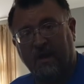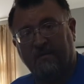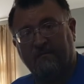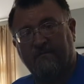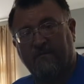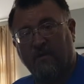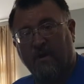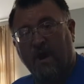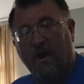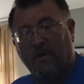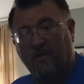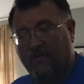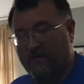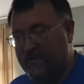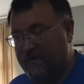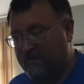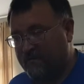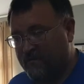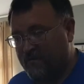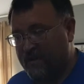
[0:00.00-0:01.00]
for all
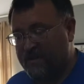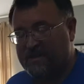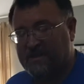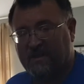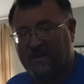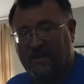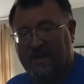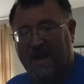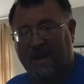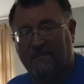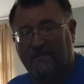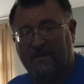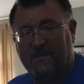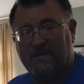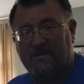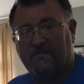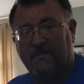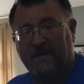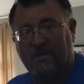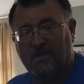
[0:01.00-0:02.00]
the fronts of the
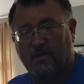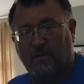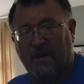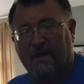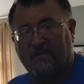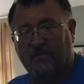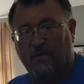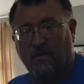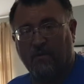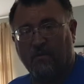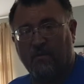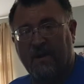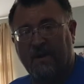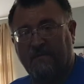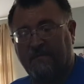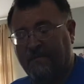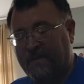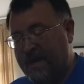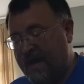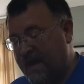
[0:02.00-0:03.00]
cabinets. Make sure we have quarter
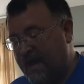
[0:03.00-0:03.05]
round.